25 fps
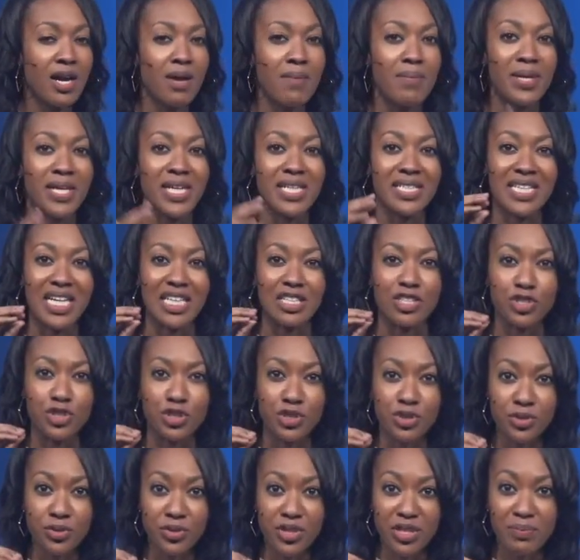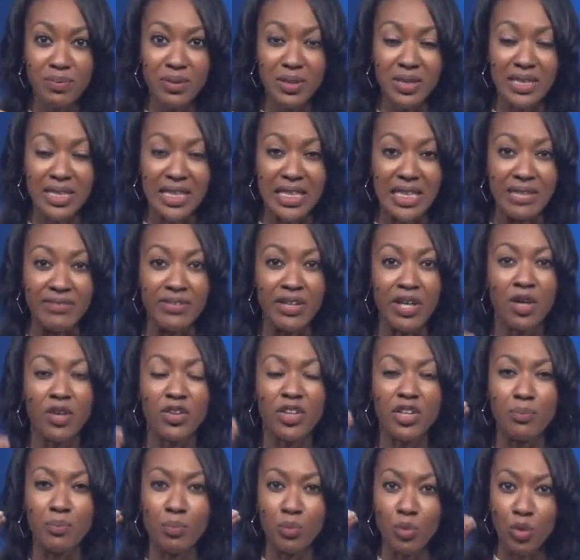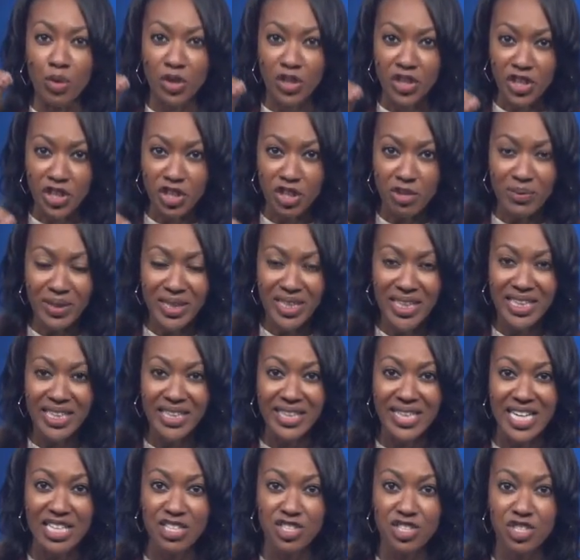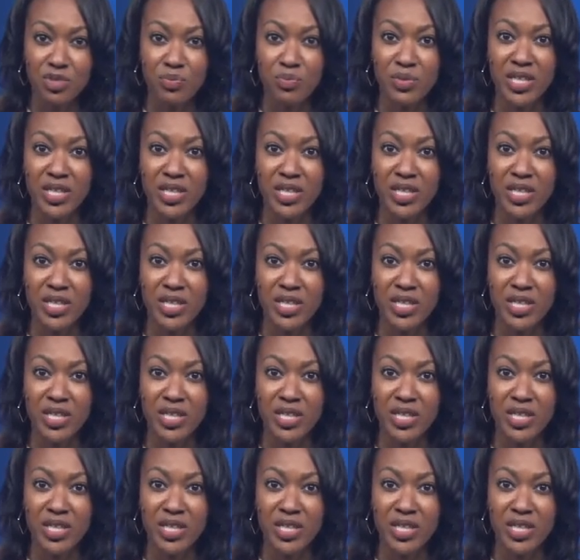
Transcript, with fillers: because I truly believe the more human connection